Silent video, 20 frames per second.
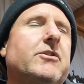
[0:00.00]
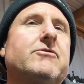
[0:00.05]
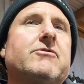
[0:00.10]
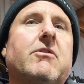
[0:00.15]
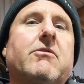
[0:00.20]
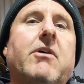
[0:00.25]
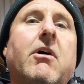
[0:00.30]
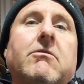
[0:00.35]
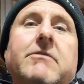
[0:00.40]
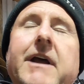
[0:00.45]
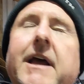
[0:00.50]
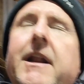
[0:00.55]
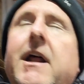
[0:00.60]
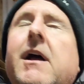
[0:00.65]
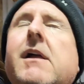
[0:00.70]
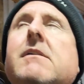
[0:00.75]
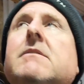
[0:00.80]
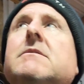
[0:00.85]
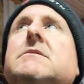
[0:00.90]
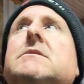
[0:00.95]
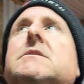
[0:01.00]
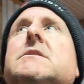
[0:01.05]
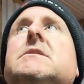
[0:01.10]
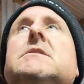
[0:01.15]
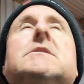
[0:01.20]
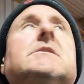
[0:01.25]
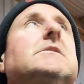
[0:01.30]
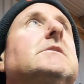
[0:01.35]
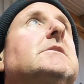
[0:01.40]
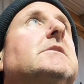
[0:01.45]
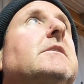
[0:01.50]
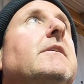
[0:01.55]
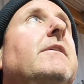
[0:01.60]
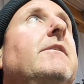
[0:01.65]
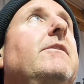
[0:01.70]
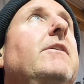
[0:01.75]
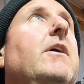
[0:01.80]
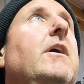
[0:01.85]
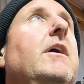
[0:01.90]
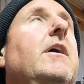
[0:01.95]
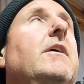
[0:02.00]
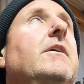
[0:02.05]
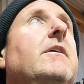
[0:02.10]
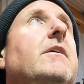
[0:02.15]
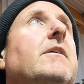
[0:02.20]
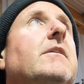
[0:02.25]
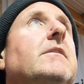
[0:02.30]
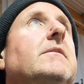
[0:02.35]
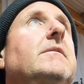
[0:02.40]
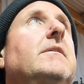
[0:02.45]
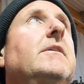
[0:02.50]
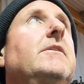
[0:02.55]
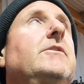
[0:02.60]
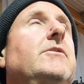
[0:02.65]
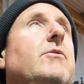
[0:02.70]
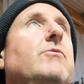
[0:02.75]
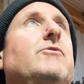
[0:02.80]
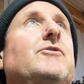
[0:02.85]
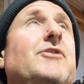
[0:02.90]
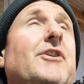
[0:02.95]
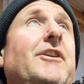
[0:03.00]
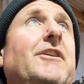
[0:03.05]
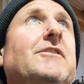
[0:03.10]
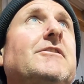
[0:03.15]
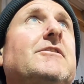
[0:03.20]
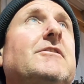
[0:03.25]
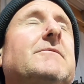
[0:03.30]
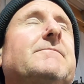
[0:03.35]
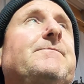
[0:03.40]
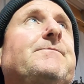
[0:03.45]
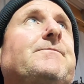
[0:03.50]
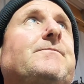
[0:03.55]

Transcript: controlled alternator. The Ute didn't.